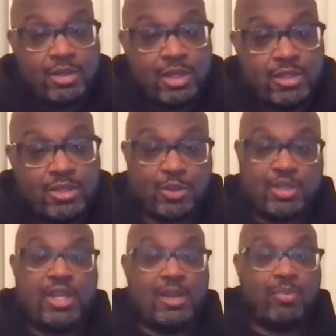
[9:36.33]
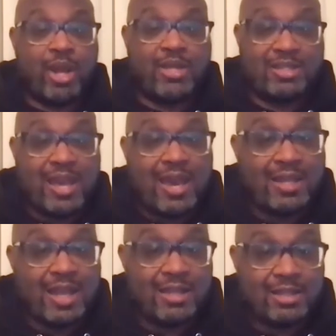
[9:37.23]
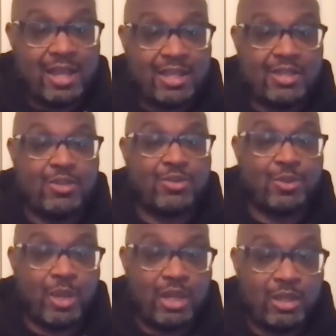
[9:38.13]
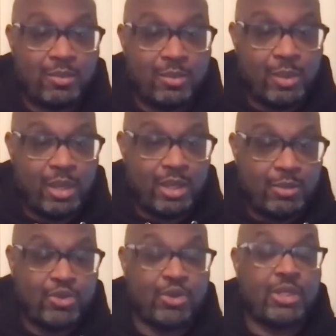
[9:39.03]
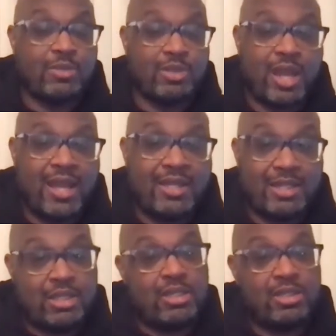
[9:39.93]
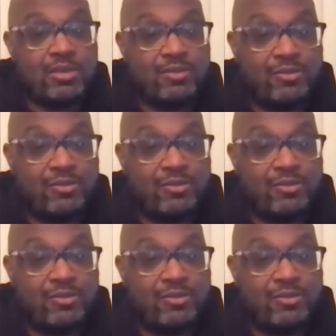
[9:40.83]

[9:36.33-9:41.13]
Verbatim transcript: the associated price tag that that kills so many many dreams and ideas and